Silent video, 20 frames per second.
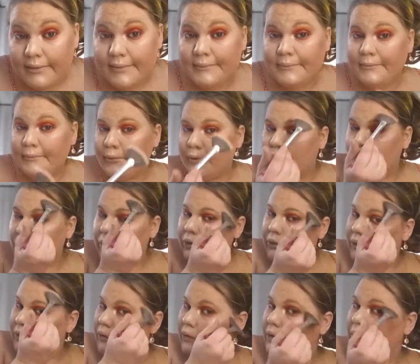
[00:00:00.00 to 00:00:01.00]
So
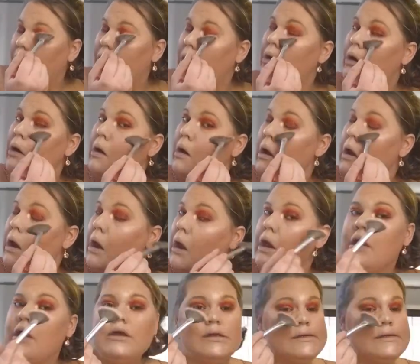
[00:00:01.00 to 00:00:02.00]
what we're going to do is
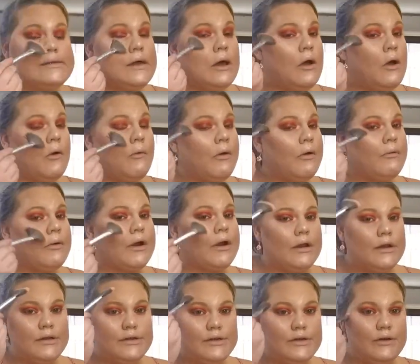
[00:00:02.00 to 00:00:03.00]
just with
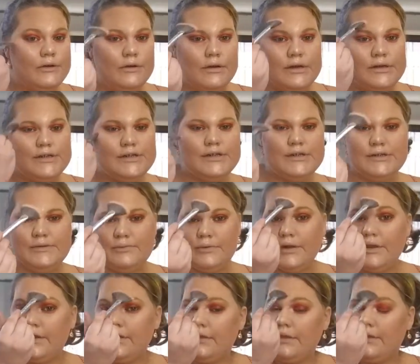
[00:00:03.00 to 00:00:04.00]
any leftover
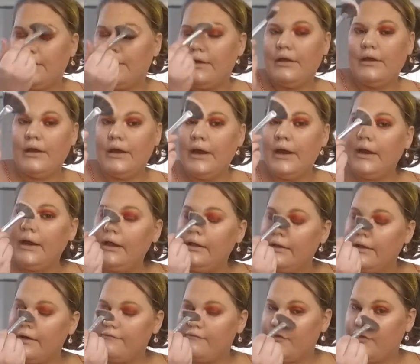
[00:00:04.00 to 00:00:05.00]
highlighter, we're just
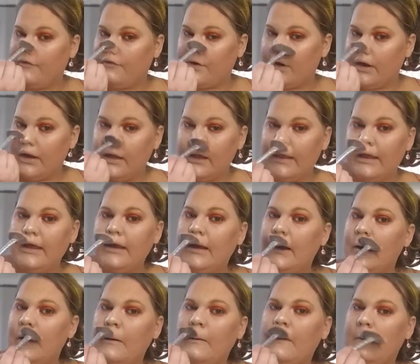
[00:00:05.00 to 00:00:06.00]
going to go sweep
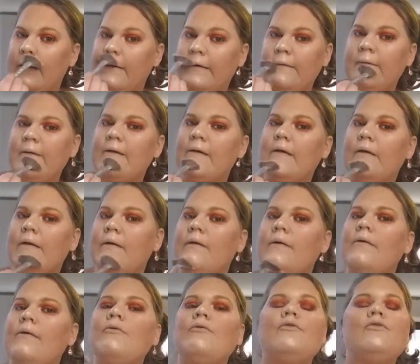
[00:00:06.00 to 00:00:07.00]
it back down.
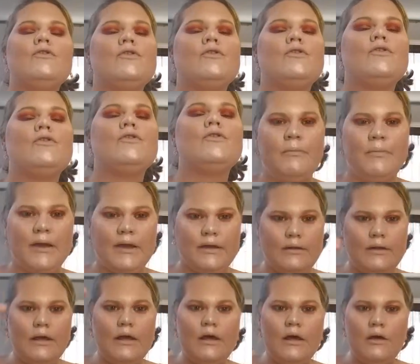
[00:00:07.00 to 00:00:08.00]

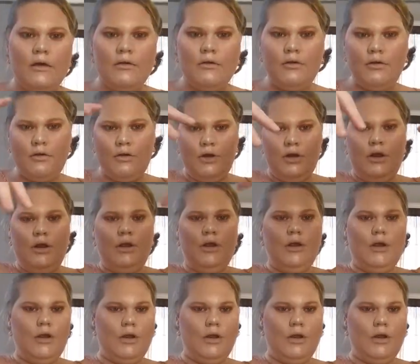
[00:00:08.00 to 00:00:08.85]
And that's it.